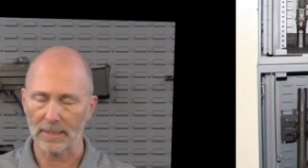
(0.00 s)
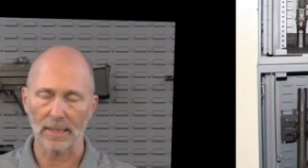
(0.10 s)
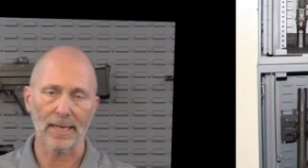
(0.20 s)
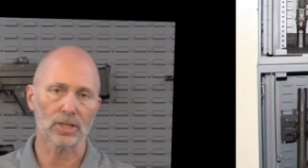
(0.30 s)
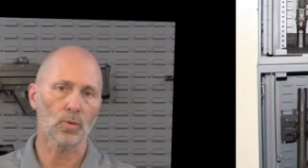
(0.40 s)
the
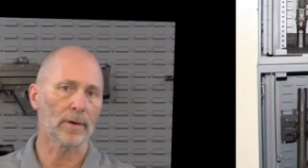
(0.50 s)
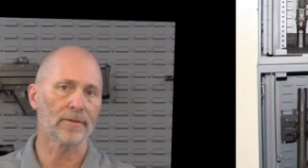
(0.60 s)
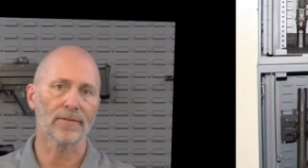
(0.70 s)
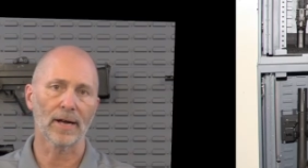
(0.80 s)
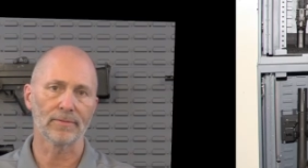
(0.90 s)
last
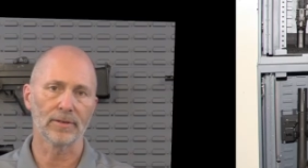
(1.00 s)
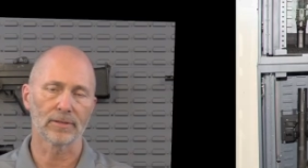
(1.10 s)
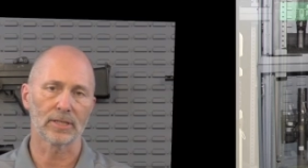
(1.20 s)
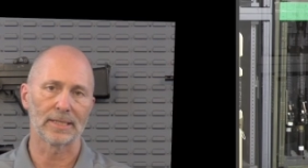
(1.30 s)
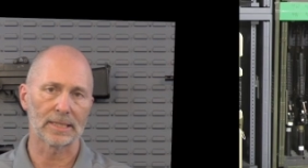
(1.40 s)
25
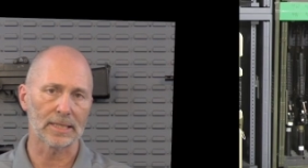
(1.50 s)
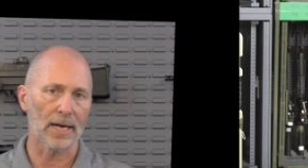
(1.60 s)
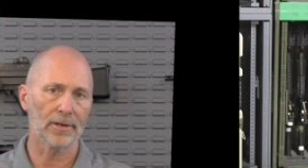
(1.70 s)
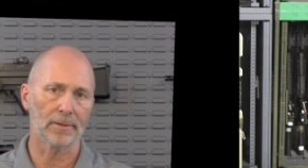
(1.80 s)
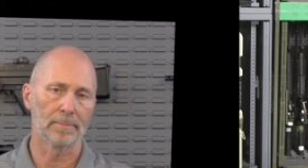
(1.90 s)
years
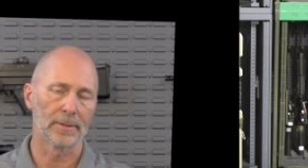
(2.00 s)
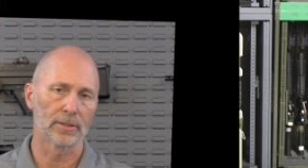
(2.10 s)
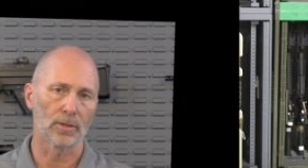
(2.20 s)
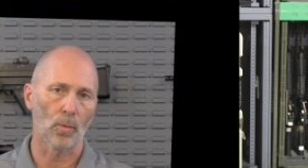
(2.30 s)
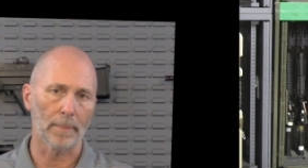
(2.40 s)
designing and
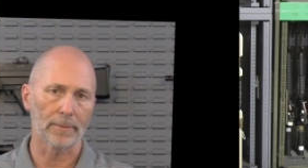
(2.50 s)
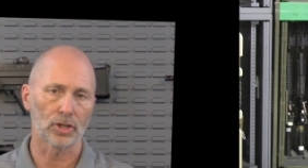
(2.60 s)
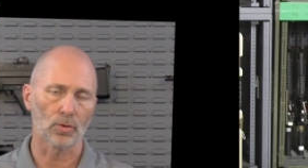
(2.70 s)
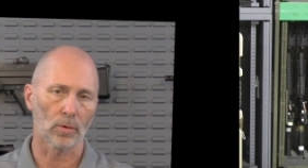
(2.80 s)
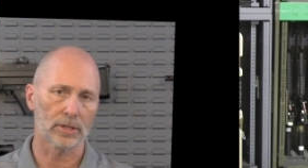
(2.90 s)
building weapon
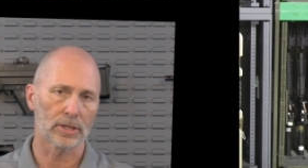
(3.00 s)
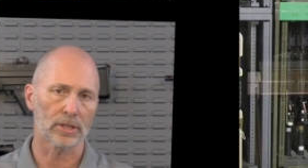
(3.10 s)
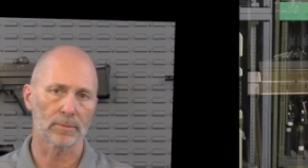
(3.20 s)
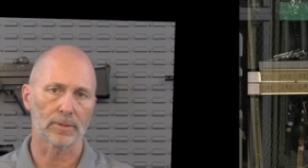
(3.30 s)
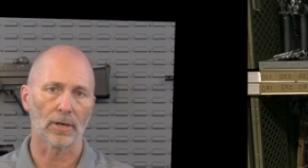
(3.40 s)
storage
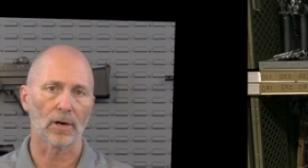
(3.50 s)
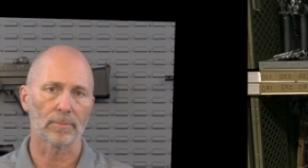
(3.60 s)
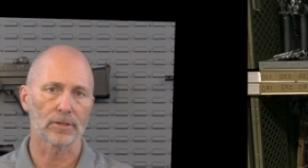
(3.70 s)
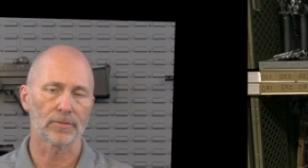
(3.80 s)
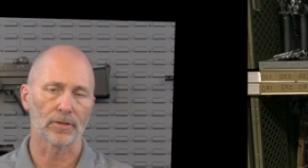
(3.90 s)
systems and
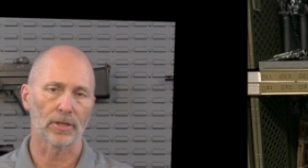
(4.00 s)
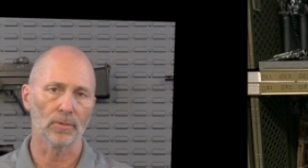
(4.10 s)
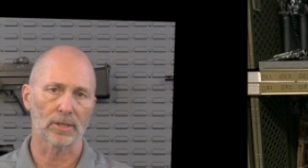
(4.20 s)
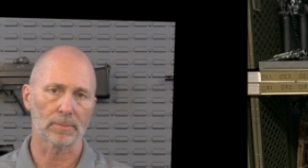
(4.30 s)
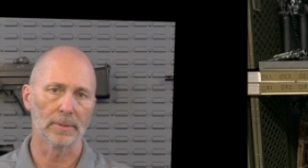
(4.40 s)
armories for the
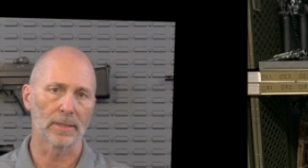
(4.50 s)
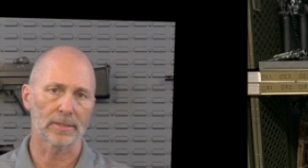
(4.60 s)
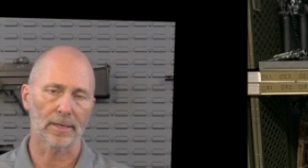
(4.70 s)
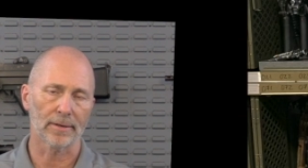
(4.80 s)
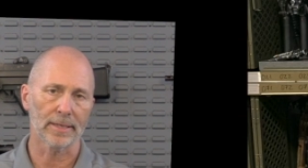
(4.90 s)
U.S.
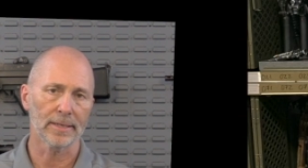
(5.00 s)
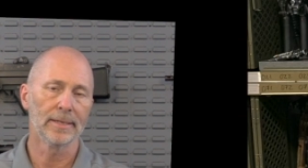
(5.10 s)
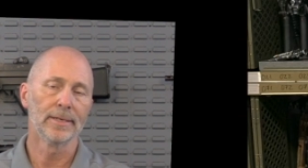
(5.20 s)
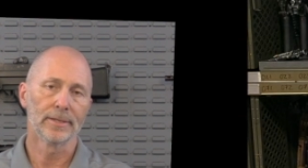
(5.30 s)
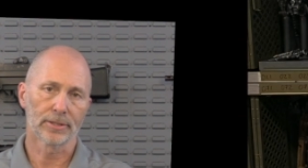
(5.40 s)
military.
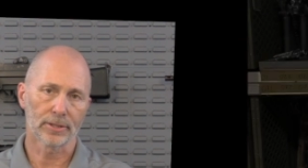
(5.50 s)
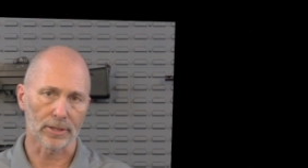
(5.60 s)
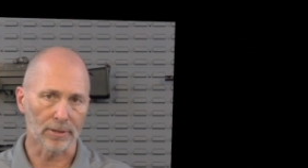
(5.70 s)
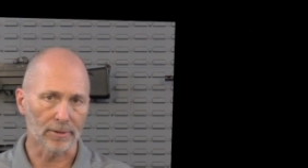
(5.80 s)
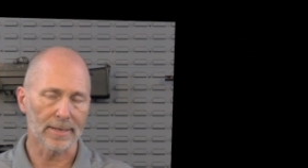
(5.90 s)

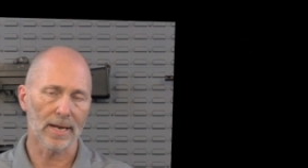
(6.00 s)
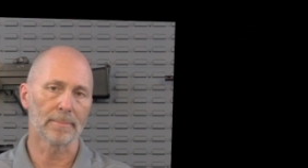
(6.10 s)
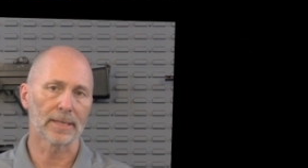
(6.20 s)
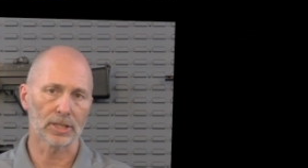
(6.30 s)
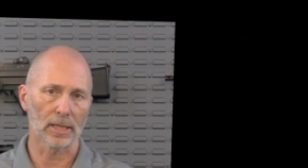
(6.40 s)
SecureIt now
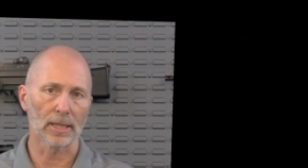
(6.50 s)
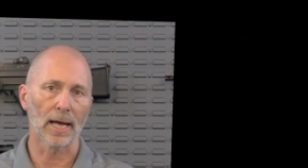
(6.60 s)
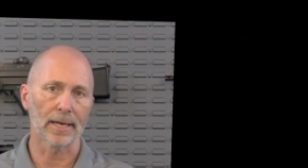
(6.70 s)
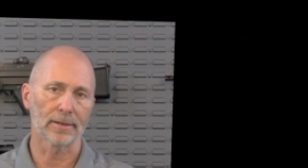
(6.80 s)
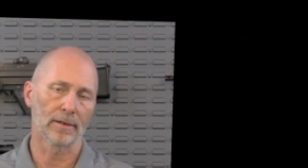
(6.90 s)
makes a
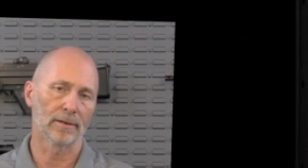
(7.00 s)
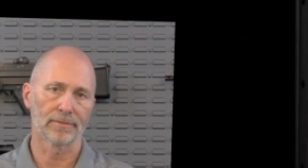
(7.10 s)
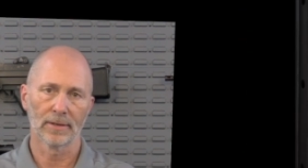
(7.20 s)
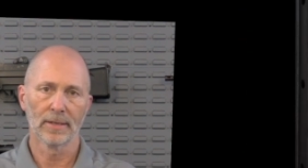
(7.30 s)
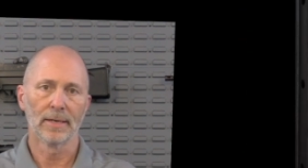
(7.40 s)
line
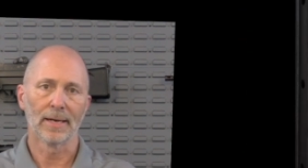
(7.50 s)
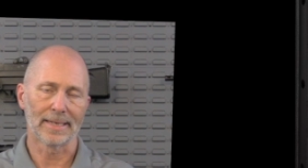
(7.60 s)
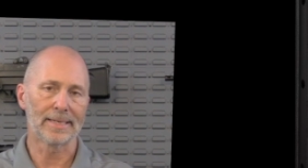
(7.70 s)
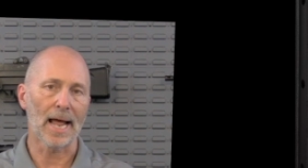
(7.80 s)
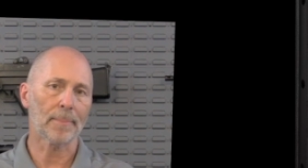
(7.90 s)
of
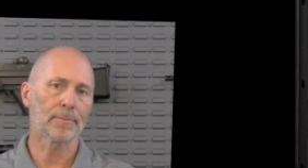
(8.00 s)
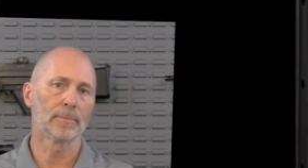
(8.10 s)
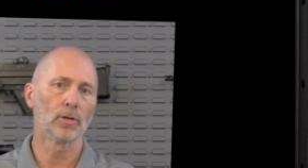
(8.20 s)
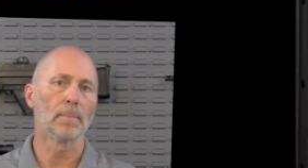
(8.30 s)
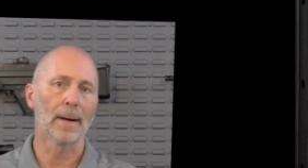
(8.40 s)

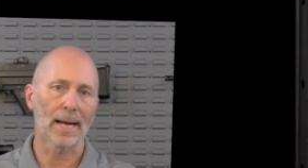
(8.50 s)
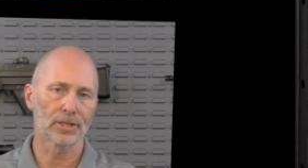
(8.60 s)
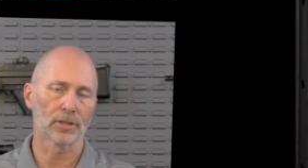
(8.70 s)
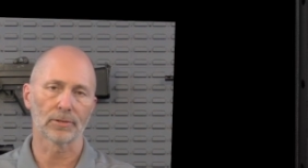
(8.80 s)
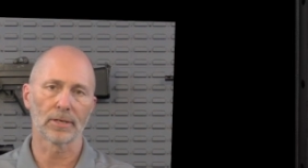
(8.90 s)
adaptable
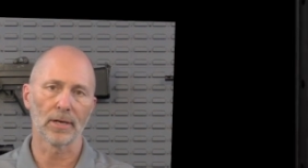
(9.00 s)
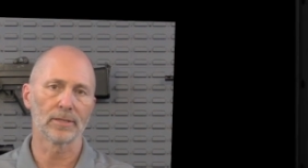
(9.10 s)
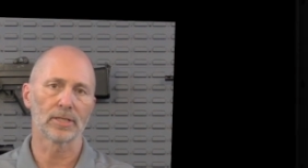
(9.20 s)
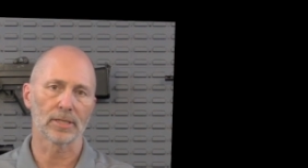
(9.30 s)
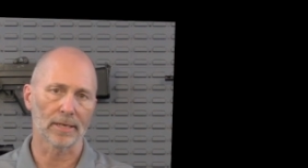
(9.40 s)
modular gun
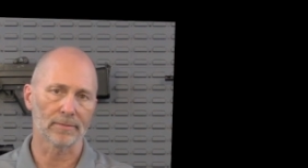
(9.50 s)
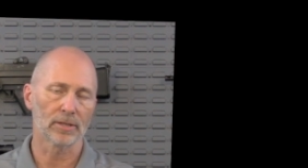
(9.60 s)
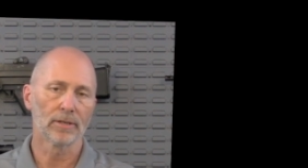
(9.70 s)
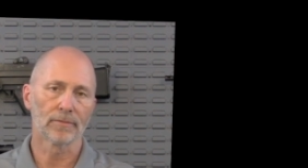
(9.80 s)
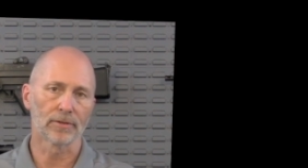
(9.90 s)
safes
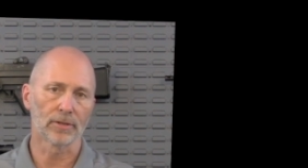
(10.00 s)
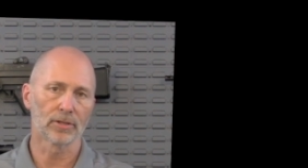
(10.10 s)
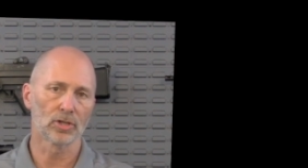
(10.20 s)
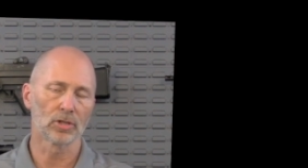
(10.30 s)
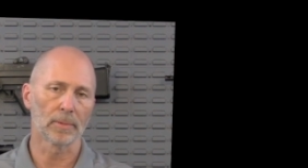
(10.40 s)
for the
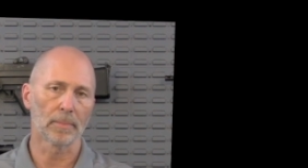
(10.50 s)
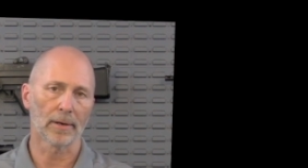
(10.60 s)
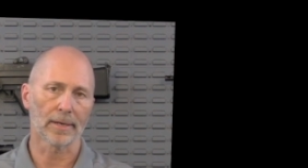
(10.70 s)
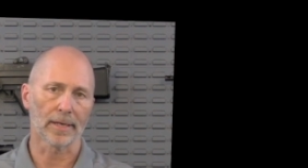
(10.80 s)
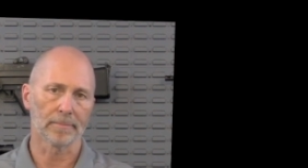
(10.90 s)
consumer
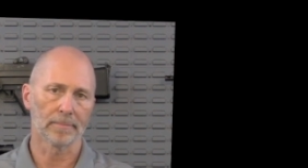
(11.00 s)
market.